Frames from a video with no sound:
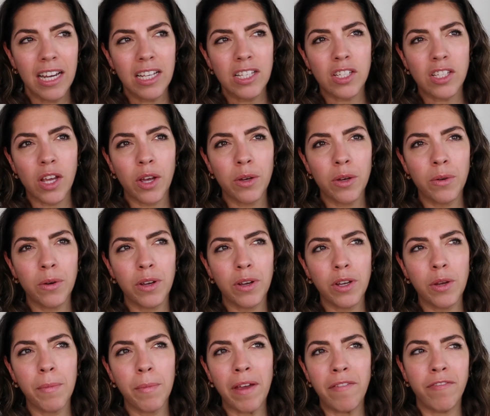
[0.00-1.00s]
So
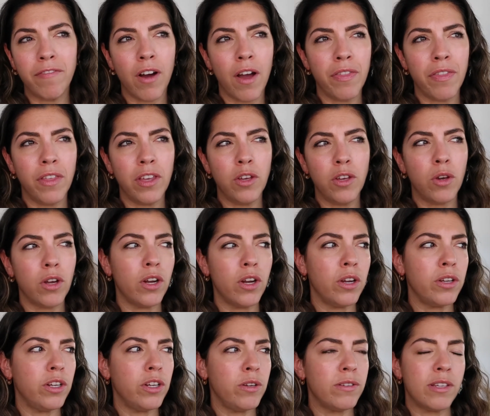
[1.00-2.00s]
you may find that you can
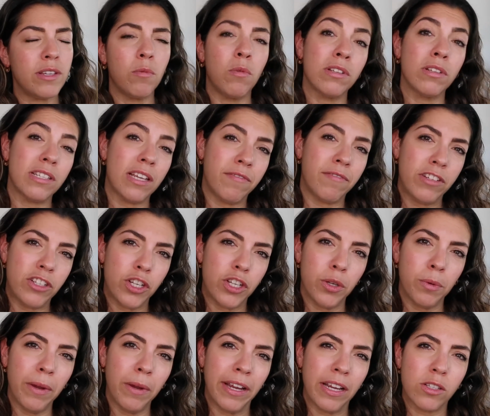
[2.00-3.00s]
only use it once every
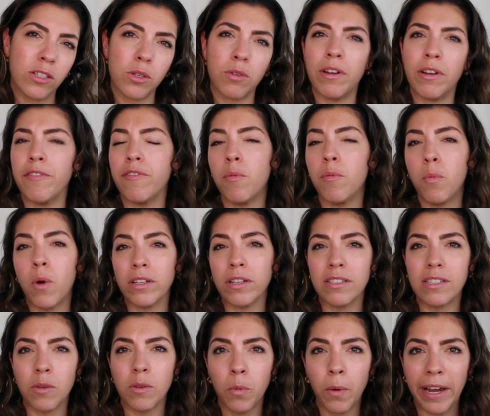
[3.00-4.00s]
2 weeks or even
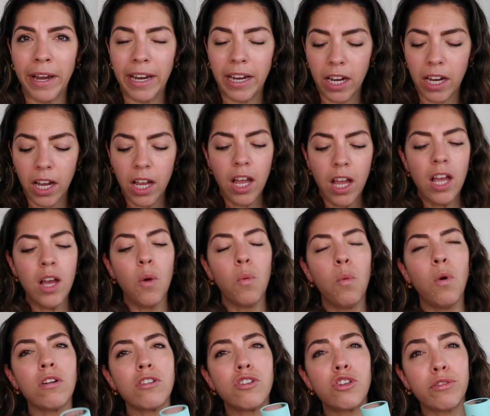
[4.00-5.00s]
once a week.
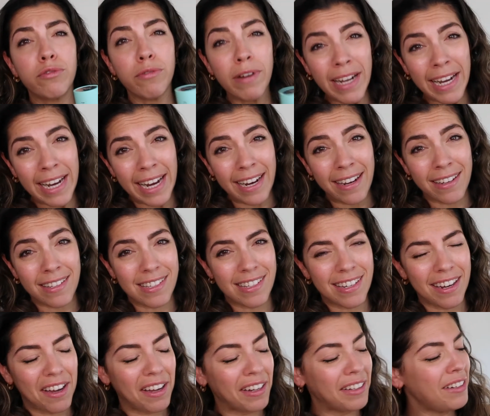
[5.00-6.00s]
What Trinny has
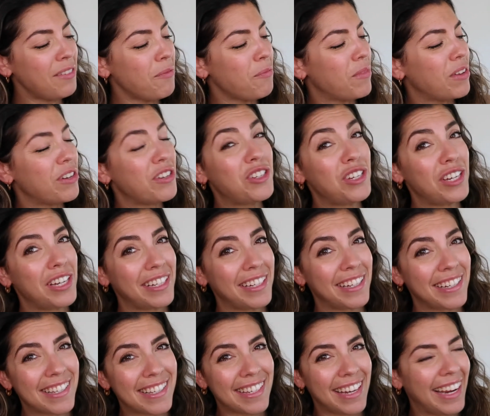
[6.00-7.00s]
done,
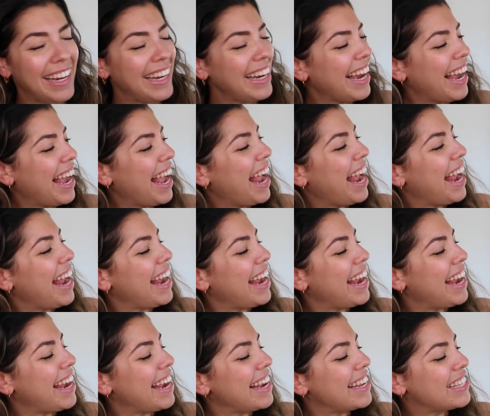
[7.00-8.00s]
geniusly,
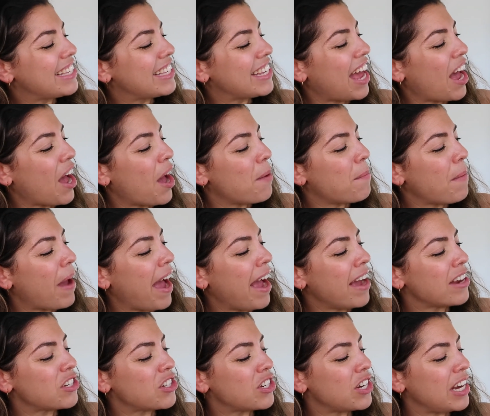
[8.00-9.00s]
is
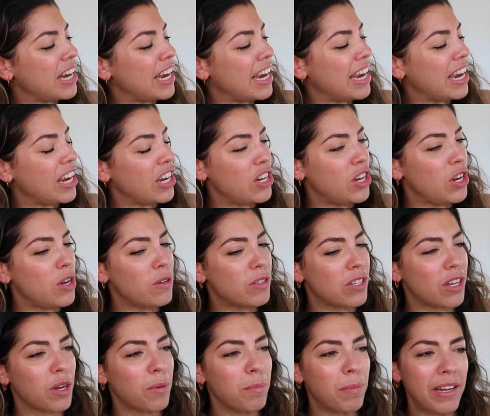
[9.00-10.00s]
actually
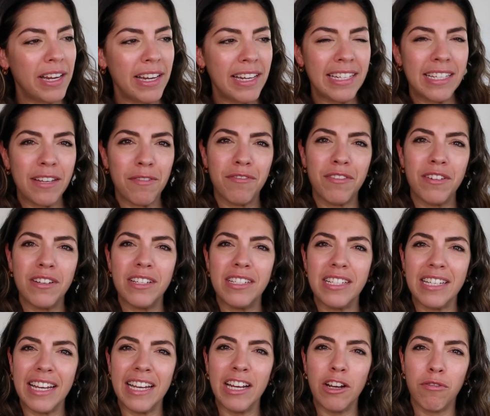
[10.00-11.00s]
use a completely
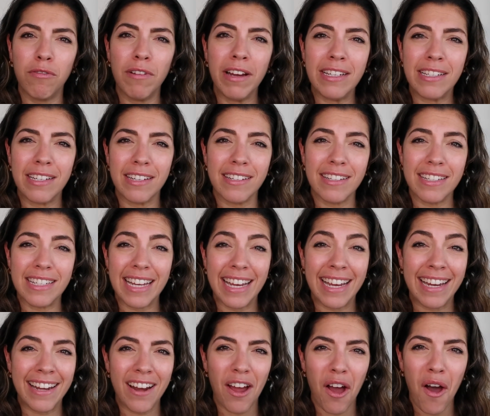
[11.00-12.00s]
different ingredient
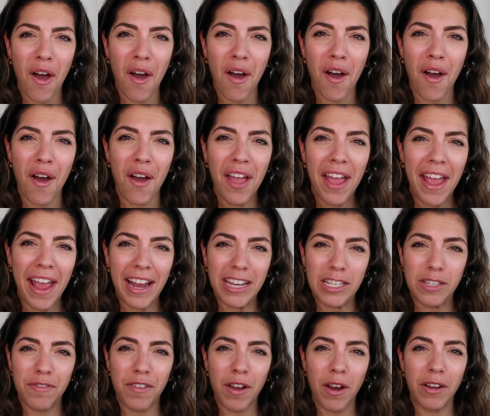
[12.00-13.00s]
in her
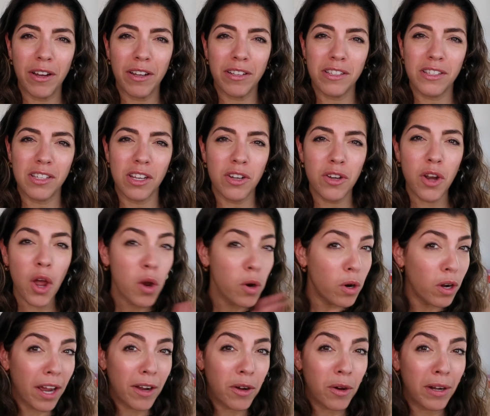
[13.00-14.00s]
exfoliant. So no
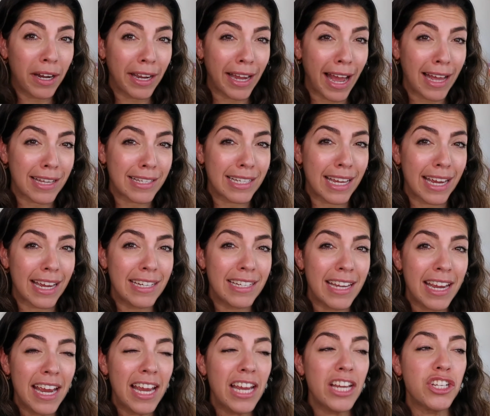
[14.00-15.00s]
glycolic acid.
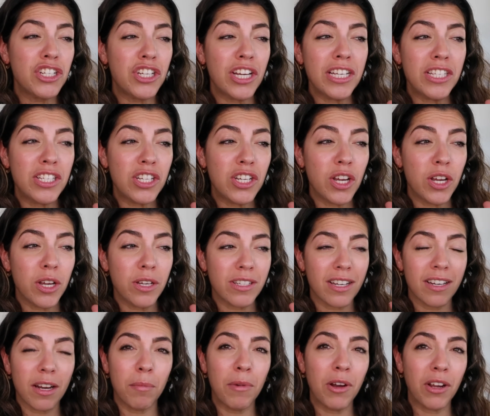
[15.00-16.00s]
She's used,
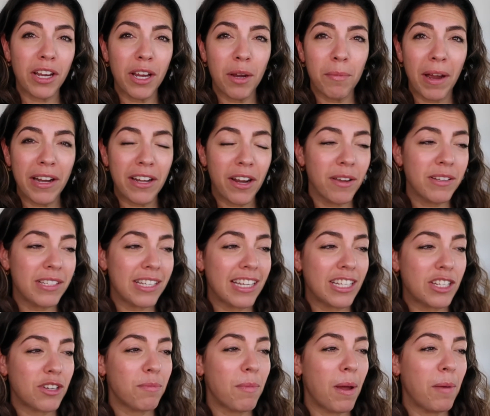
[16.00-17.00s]
and I'm looking at my notes here
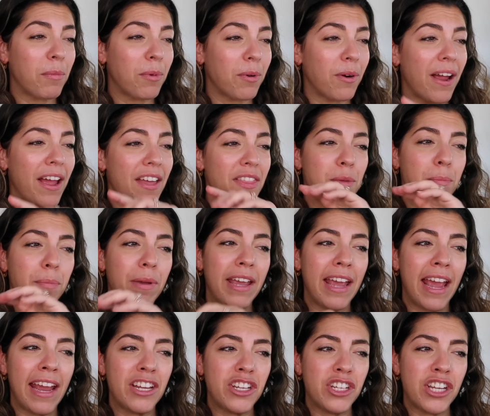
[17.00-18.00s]
to remember it, the
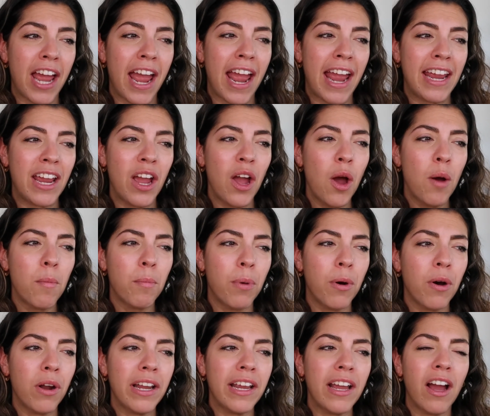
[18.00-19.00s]
PHA
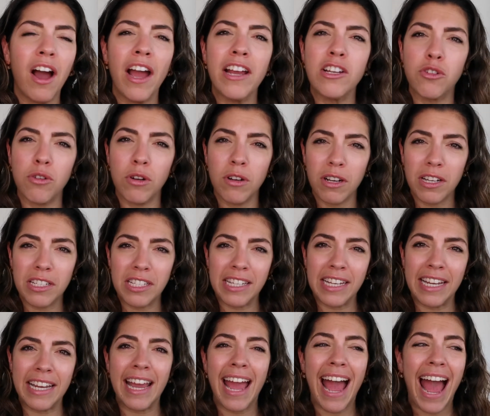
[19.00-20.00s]

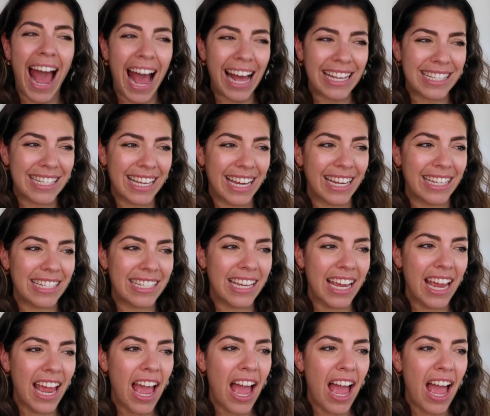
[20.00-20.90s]
polyhydroxy acid.